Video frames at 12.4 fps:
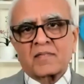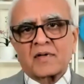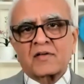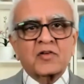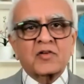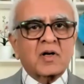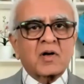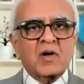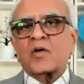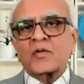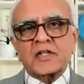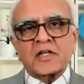If you're
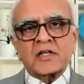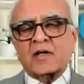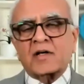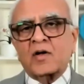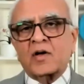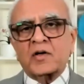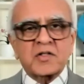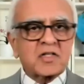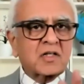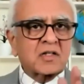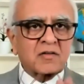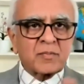not with the
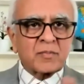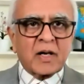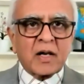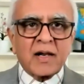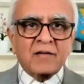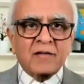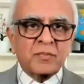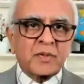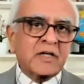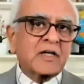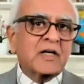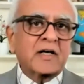technology, you'll be left
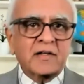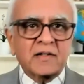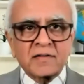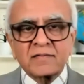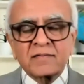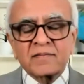behind.